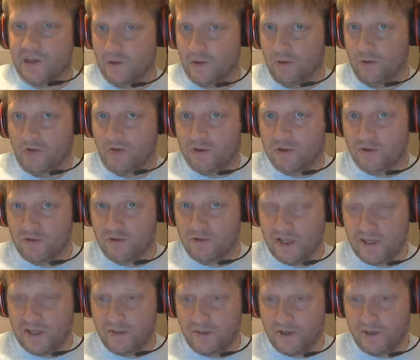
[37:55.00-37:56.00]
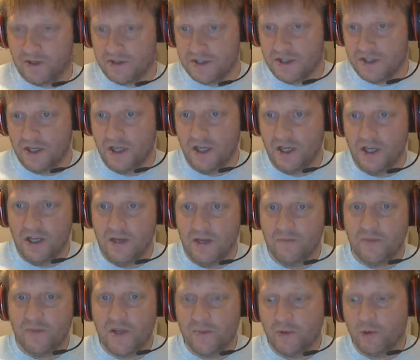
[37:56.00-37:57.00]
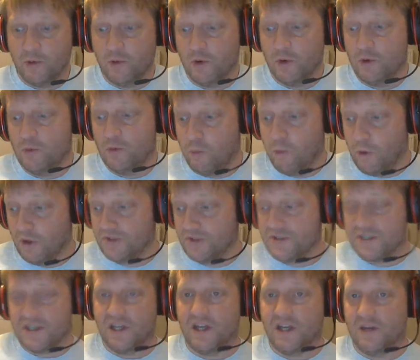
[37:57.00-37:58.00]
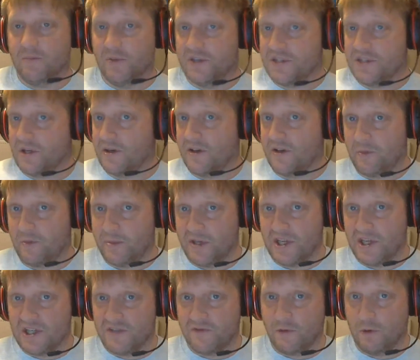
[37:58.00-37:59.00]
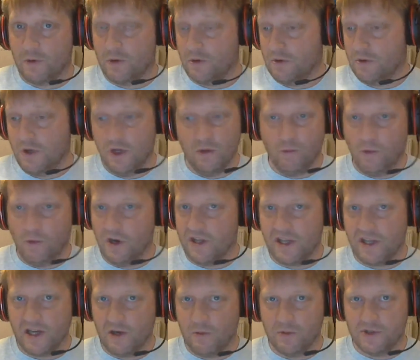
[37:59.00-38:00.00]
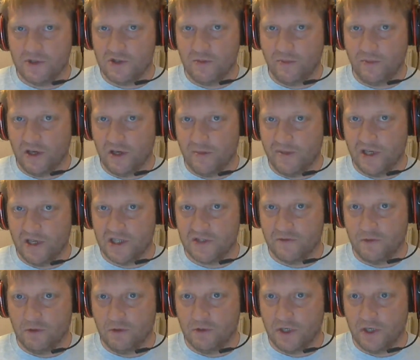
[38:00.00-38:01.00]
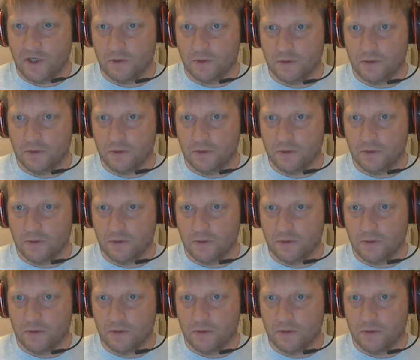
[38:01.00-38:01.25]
in launch, really, because people who want it but don't have a PS4, why the hell would you buy a PS4 now?